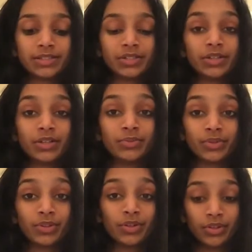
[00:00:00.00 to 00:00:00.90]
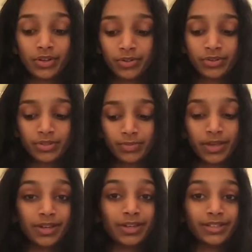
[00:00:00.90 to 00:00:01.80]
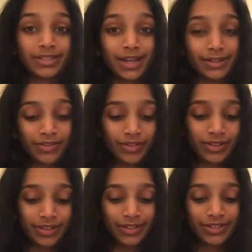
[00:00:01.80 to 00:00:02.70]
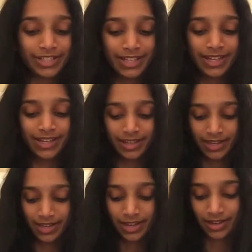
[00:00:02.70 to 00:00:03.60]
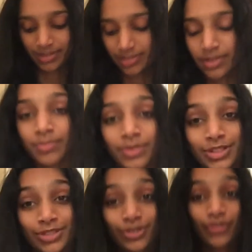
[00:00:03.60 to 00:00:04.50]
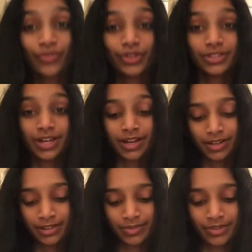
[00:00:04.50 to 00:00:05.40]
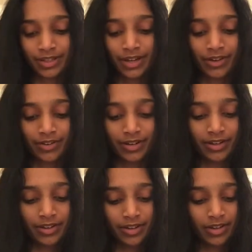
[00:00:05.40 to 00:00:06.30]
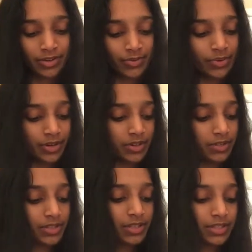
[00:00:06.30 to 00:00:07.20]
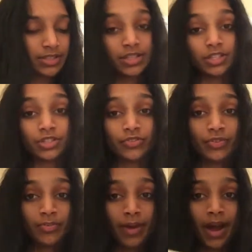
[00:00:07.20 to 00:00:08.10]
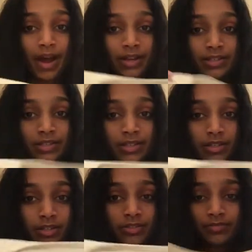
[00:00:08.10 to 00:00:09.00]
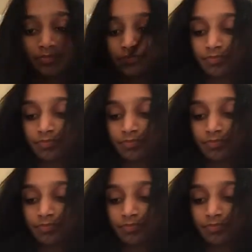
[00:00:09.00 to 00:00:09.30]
started with clothes because I love clothes. So the first item that I got was this t-shirt from PacSun.